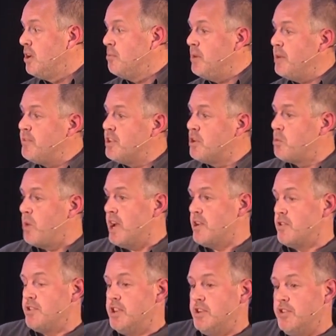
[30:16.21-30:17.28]
maybe the
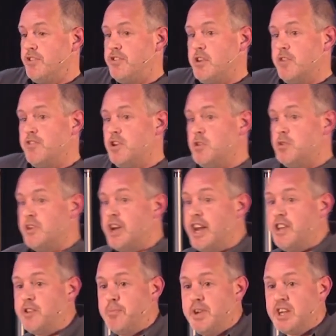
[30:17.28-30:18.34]
waiter didn't serve you
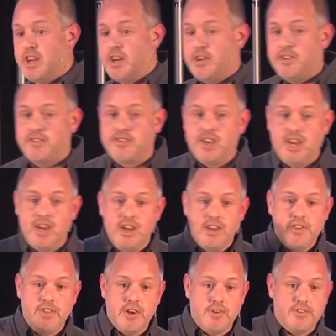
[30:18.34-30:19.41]
nice because
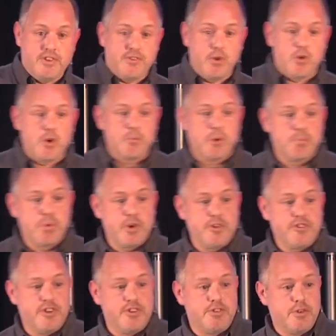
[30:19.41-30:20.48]
they're this horrible
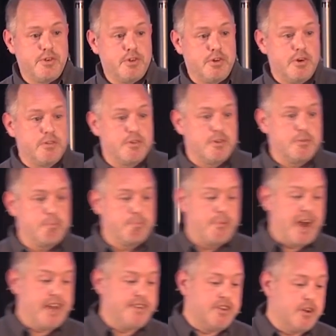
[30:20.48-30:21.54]
person, so to deliver
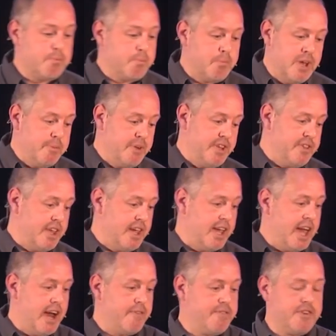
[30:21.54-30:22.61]
bad tip, maybe they
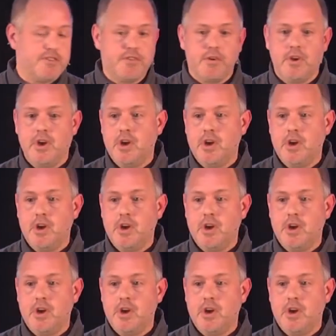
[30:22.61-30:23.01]
have this